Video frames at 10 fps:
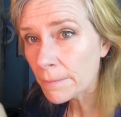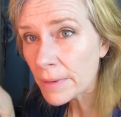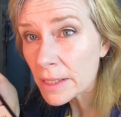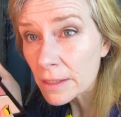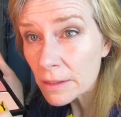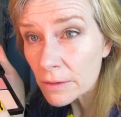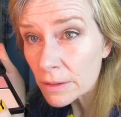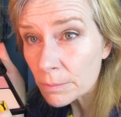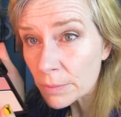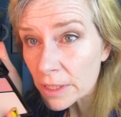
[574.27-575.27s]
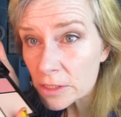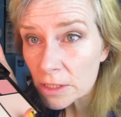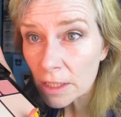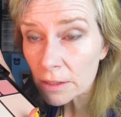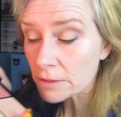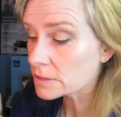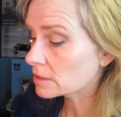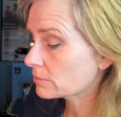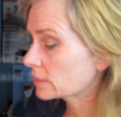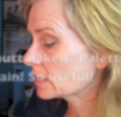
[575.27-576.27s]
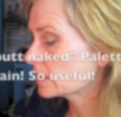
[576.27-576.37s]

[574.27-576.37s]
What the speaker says: many good blush colors I really